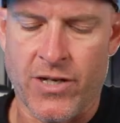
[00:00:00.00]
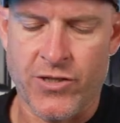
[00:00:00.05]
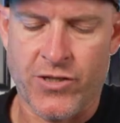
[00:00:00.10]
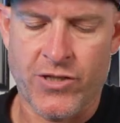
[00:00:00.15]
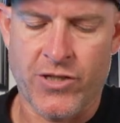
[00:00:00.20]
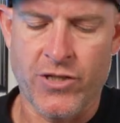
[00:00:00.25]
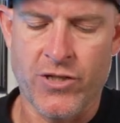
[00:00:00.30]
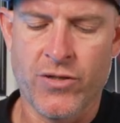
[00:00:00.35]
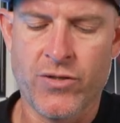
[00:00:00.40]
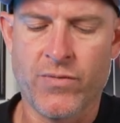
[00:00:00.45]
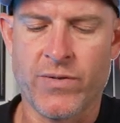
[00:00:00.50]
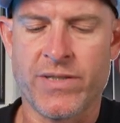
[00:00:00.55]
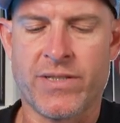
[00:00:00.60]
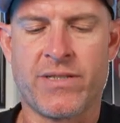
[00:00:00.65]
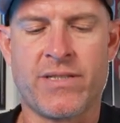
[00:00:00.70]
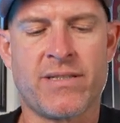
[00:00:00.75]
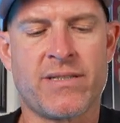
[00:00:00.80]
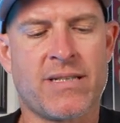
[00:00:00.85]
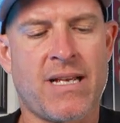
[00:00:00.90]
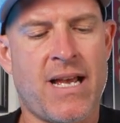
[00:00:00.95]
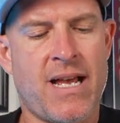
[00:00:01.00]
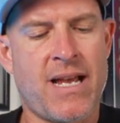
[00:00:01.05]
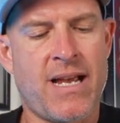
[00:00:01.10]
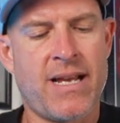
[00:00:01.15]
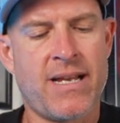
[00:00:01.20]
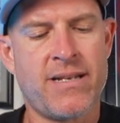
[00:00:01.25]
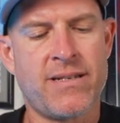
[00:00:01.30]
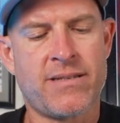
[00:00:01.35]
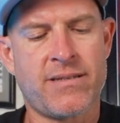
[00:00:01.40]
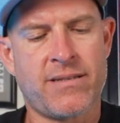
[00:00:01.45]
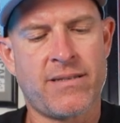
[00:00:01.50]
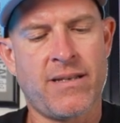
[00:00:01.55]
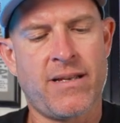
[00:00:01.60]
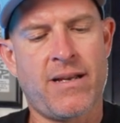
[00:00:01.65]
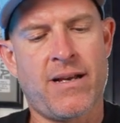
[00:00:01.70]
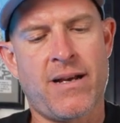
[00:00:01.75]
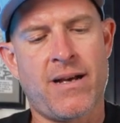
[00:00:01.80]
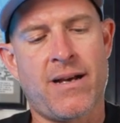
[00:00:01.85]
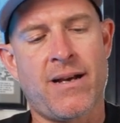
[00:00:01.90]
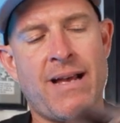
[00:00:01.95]
shoe was designed
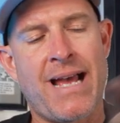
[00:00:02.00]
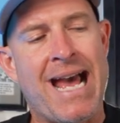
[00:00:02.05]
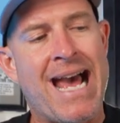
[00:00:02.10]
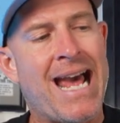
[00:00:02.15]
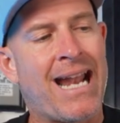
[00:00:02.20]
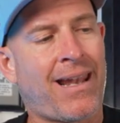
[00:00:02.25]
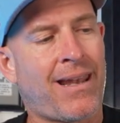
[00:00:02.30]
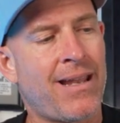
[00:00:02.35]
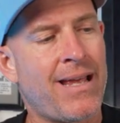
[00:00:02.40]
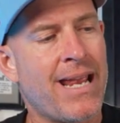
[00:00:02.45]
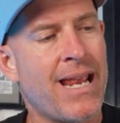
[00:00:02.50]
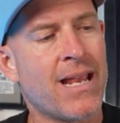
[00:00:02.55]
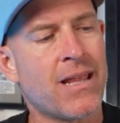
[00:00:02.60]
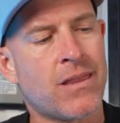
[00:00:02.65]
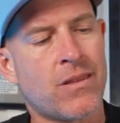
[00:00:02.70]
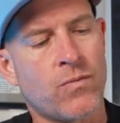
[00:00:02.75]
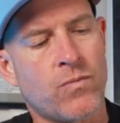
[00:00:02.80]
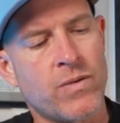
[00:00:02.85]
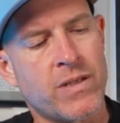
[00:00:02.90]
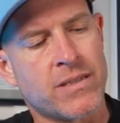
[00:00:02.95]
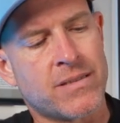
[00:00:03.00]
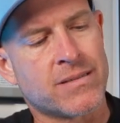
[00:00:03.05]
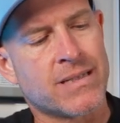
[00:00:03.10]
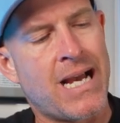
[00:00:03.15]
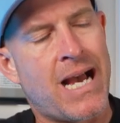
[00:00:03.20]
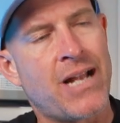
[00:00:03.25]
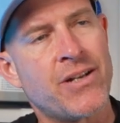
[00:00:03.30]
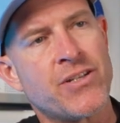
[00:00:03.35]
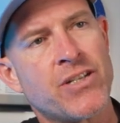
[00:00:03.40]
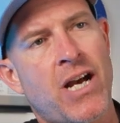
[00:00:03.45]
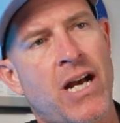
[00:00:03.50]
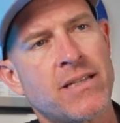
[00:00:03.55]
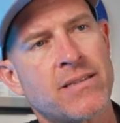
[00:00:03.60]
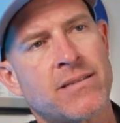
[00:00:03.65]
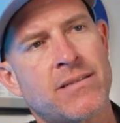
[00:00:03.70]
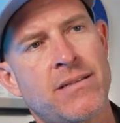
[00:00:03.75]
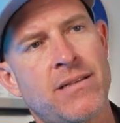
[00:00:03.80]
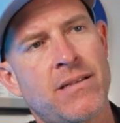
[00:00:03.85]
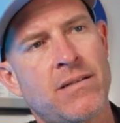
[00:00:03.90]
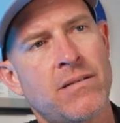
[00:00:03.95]
at length with Scott
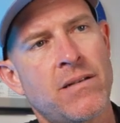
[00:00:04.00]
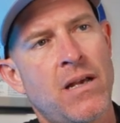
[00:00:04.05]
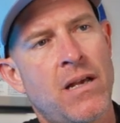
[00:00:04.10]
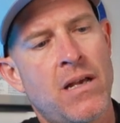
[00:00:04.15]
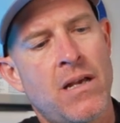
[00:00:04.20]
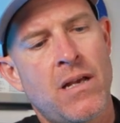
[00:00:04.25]
Johnston